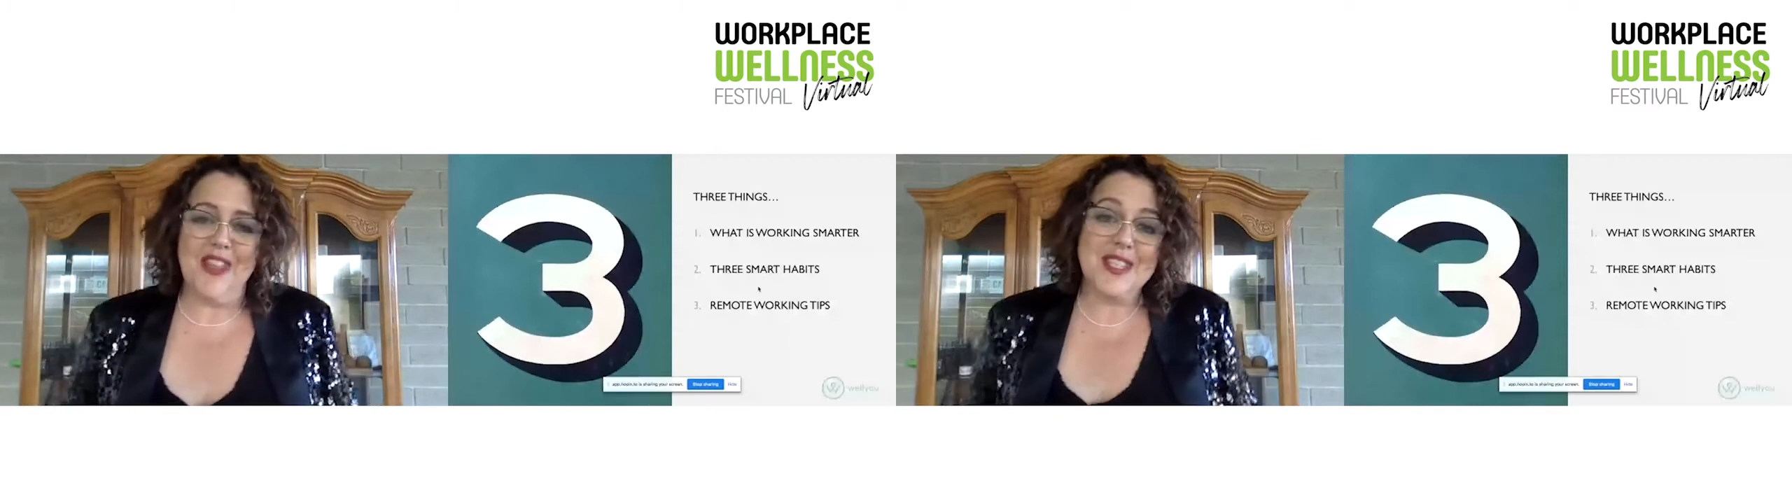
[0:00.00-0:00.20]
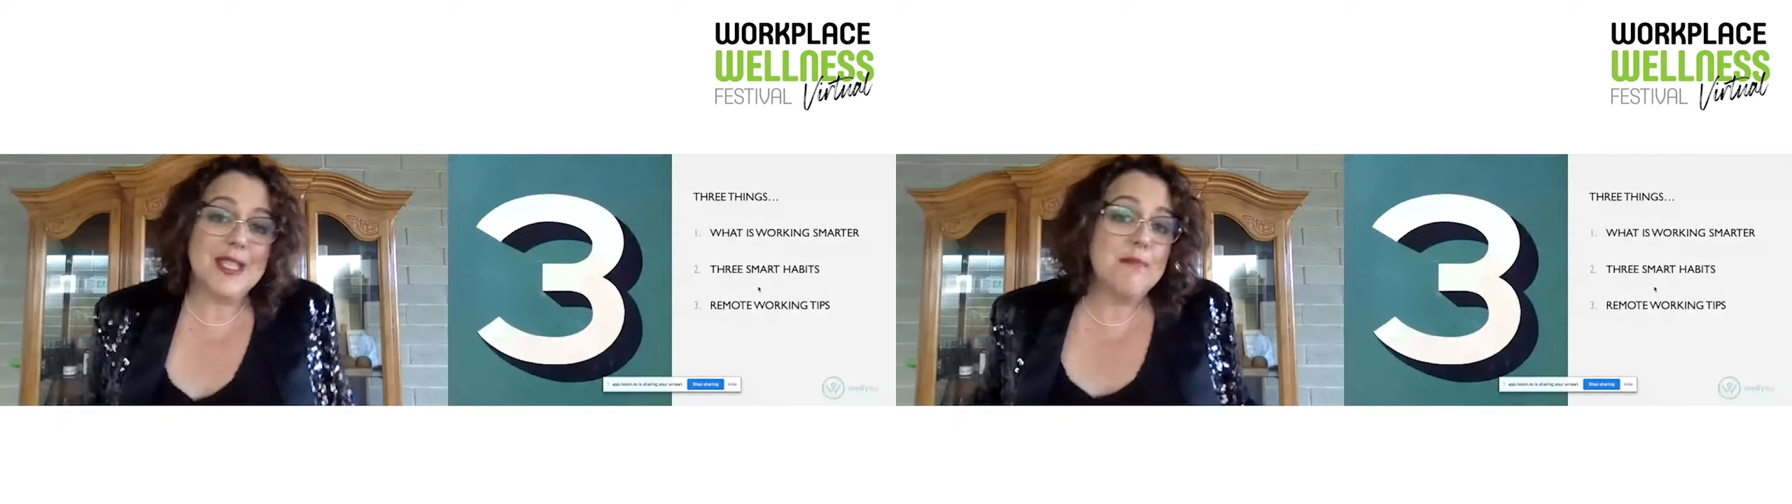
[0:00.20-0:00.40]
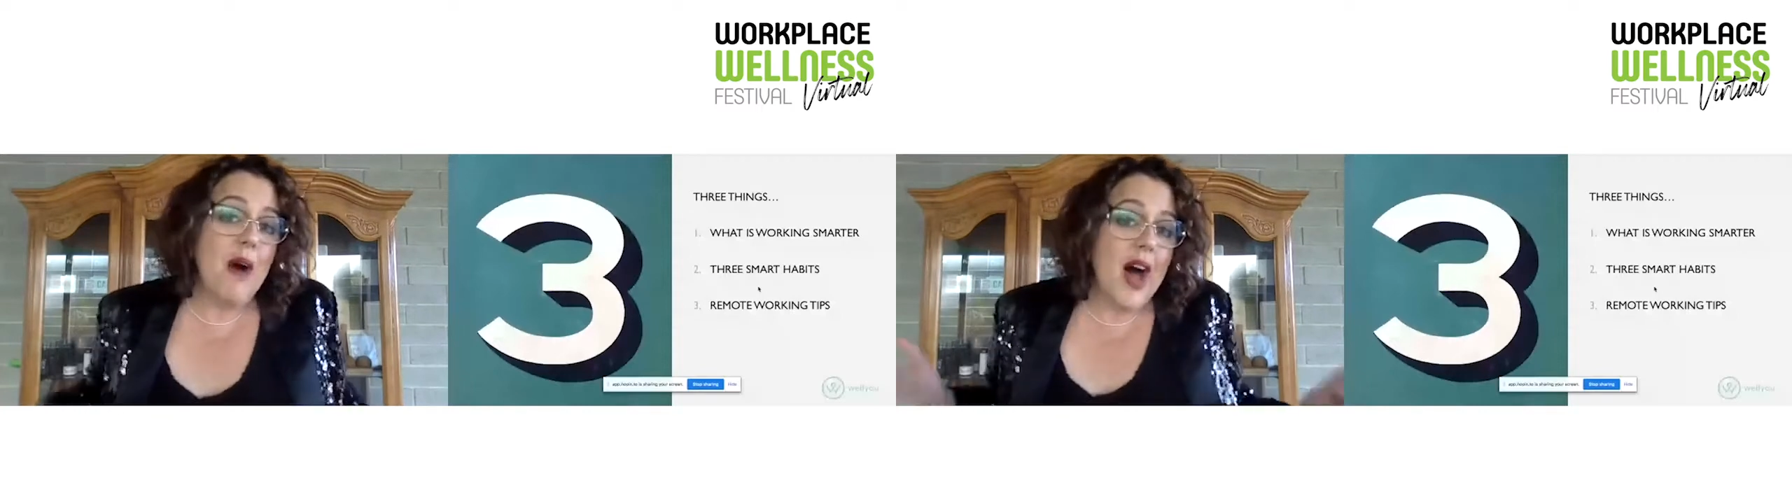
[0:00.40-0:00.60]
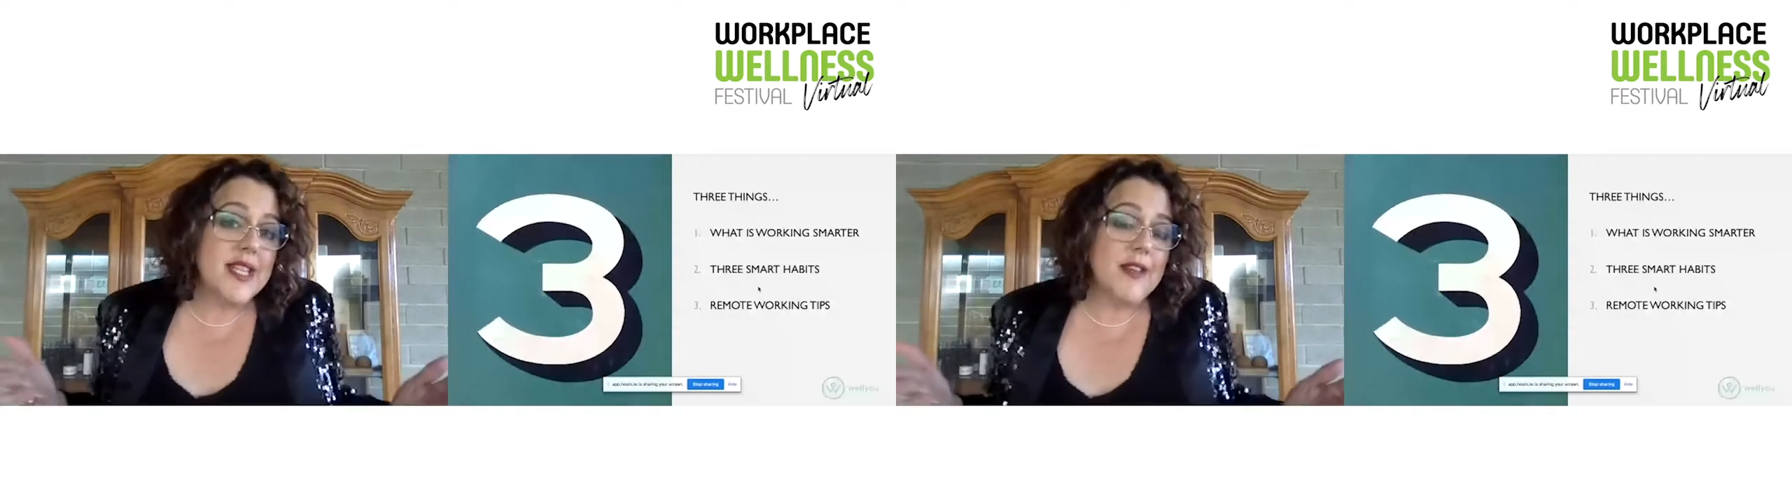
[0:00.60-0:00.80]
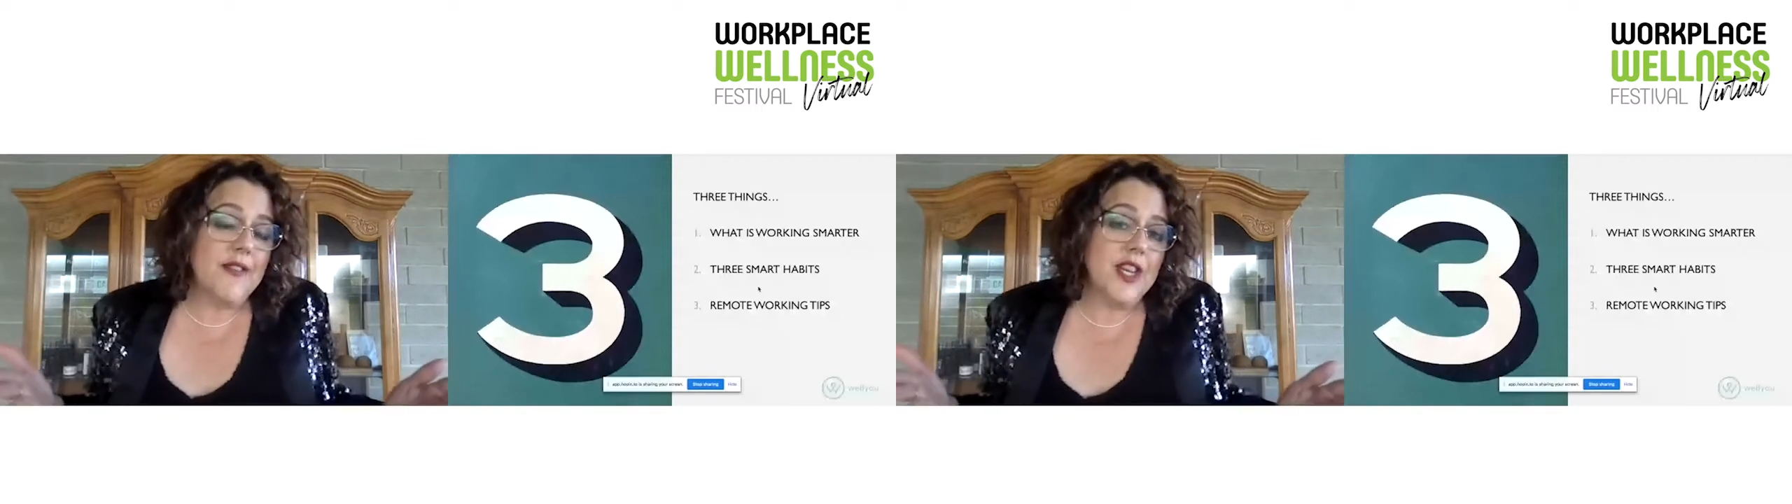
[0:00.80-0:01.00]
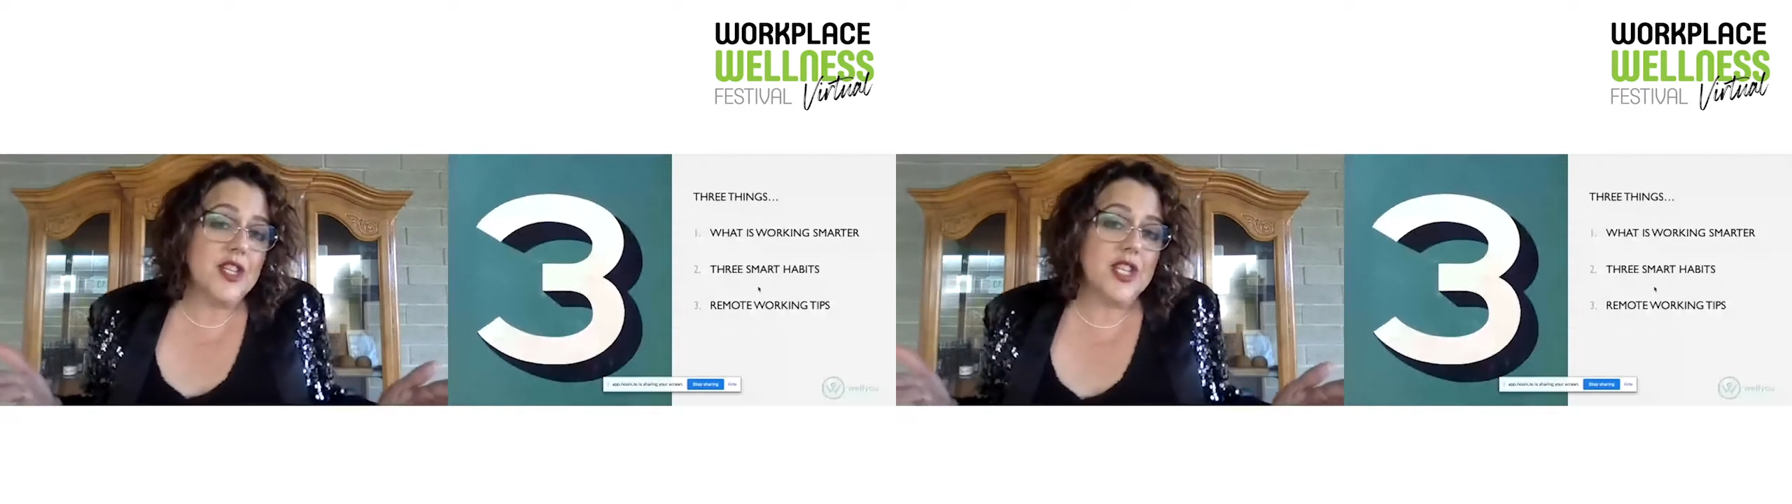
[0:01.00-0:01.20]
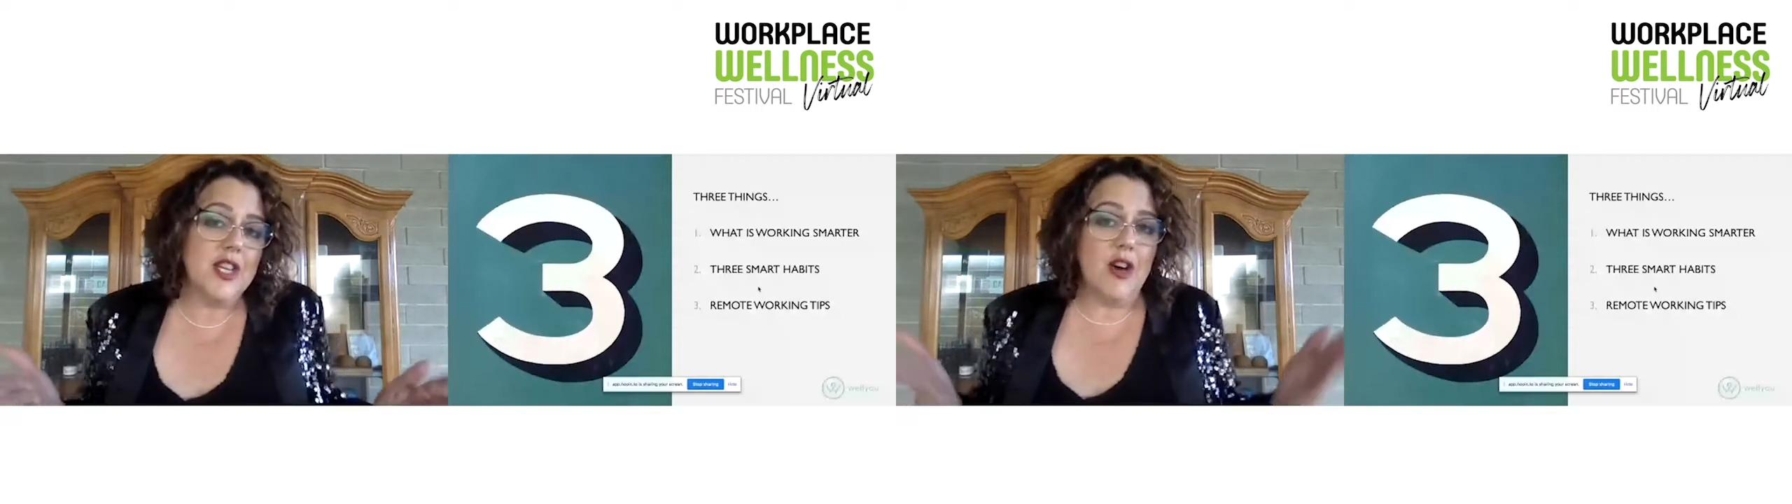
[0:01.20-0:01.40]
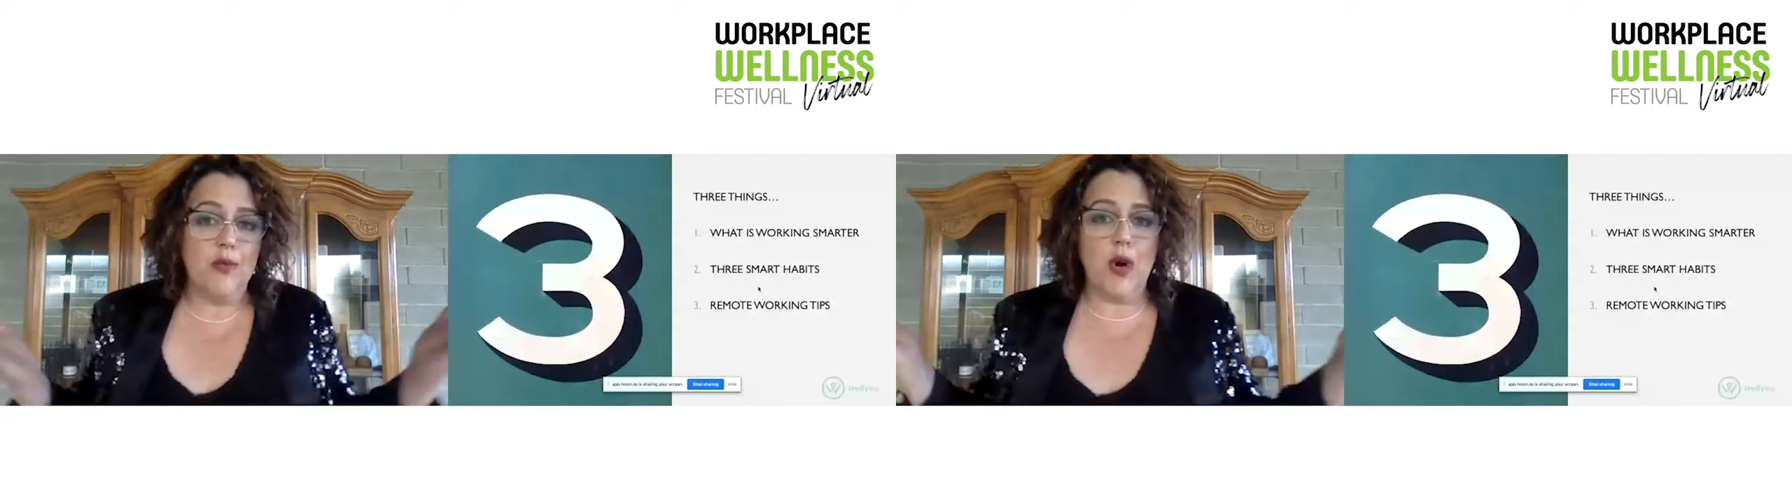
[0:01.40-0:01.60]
This is my definition of